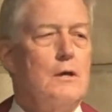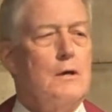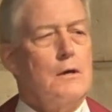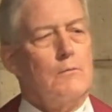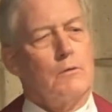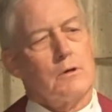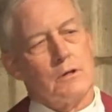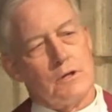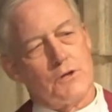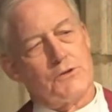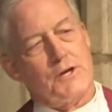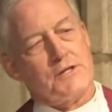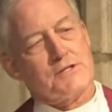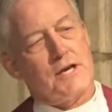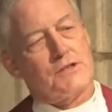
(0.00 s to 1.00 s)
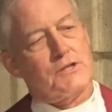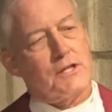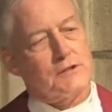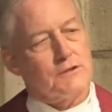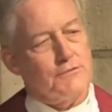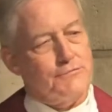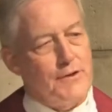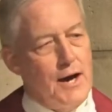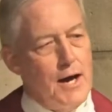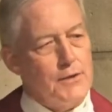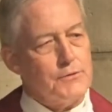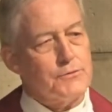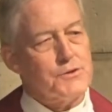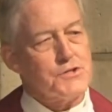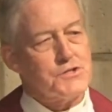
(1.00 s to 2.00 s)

One of the things I think the father is